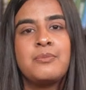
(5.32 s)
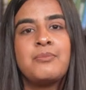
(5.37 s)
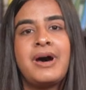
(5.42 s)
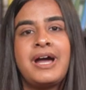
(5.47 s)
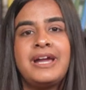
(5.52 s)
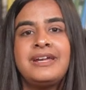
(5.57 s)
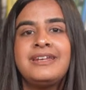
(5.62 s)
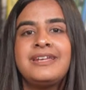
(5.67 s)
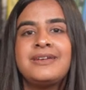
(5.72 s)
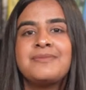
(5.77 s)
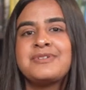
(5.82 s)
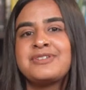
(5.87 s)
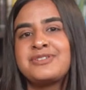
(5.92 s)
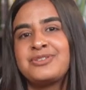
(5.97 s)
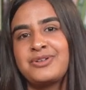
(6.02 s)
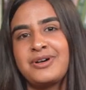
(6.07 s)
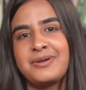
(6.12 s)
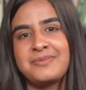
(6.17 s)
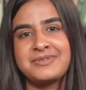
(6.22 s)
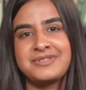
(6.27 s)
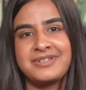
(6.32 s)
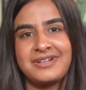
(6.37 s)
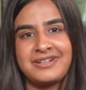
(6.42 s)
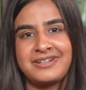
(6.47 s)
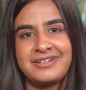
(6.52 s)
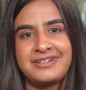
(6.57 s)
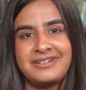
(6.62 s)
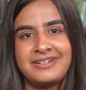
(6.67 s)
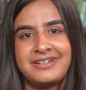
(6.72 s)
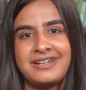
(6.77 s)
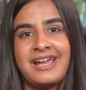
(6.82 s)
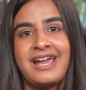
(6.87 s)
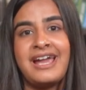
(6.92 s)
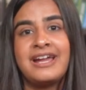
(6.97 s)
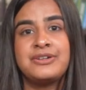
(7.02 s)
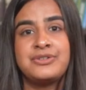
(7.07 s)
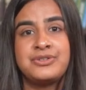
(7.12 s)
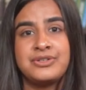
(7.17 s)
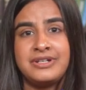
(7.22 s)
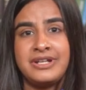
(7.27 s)
My name is Doabsar,
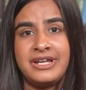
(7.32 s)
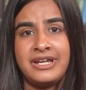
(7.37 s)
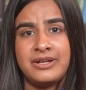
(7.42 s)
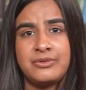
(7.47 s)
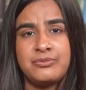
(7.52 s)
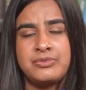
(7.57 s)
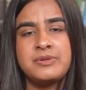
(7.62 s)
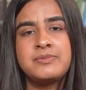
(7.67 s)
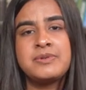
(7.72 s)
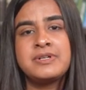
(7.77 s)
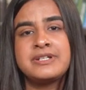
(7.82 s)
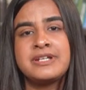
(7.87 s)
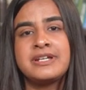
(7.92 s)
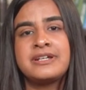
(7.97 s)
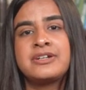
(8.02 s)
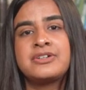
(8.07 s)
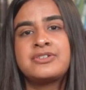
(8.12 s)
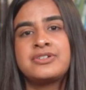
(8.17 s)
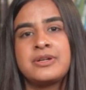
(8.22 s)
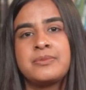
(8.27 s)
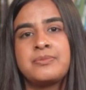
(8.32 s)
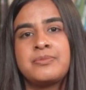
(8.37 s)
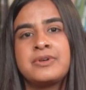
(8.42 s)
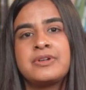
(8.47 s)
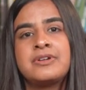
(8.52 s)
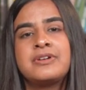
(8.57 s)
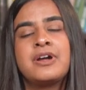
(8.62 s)
and today we will take a trip